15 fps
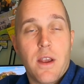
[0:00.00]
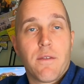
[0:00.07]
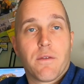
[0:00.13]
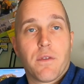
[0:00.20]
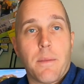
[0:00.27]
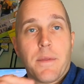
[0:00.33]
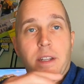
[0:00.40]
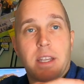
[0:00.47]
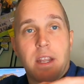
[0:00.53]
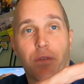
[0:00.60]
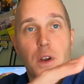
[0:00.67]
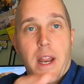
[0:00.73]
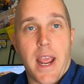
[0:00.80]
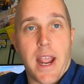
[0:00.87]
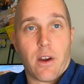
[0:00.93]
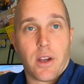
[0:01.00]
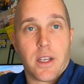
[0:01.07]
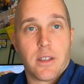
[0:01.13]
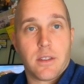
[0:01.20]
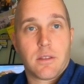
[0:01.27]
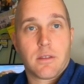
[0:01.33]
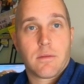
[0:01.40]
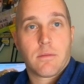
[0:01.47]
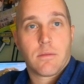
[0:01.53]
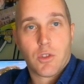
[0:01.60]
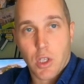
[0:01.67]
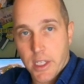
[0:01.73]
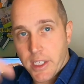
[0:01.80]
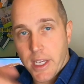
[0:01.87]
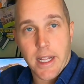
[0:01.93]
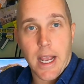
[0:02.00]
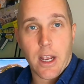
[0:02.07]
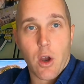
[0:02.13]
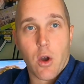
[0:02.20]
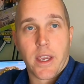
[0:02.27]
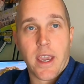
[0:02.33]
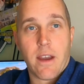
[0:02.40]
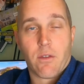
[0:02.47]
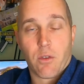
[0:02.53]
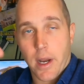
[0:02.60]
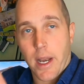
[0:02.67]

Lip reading: from the different areas. So let's get that going, Kev, right